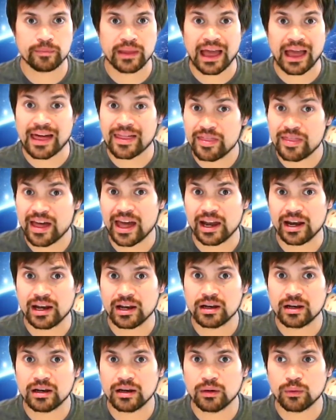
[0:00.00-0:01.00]
And
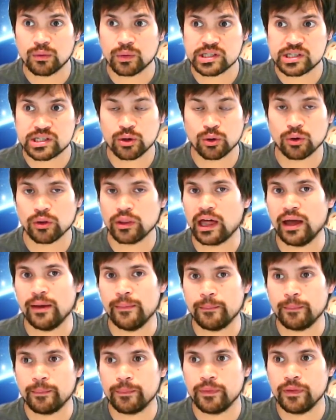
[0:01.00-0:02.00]
then once you got all that,
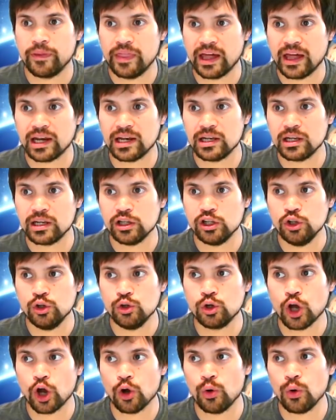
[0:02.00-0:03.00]
then you
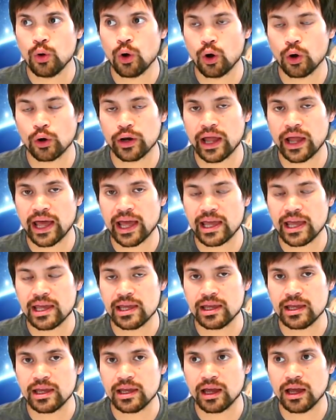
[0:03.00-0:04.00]
go on
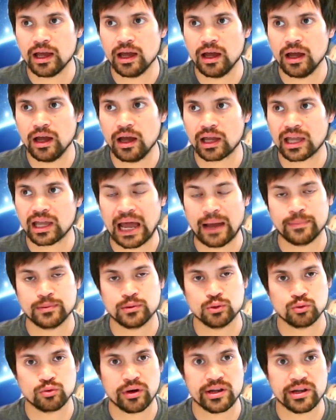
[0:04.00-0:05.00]
a, uh, a
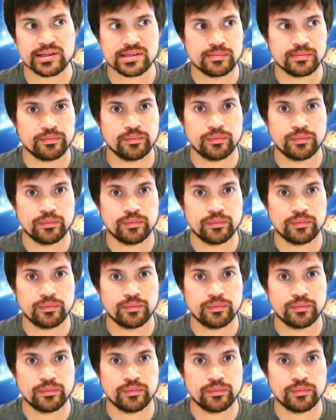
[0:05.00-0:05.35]
capital raise.